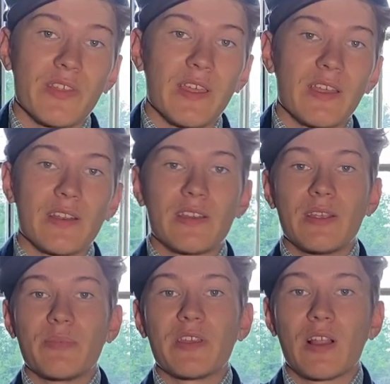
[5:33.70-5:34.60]
of thing, and
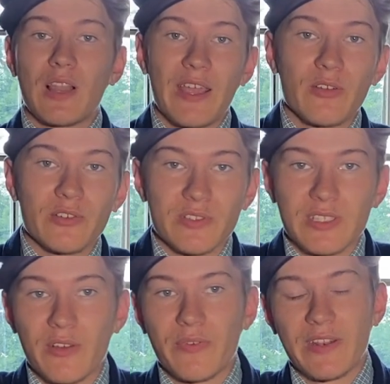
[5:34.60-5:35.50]
keeping a light on
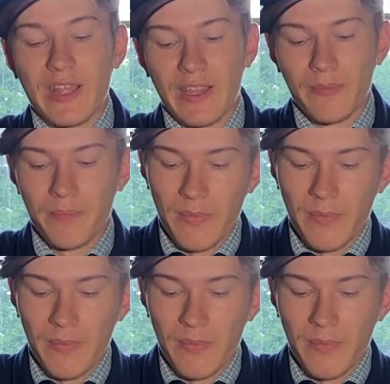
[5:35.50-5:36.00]
yourself at night.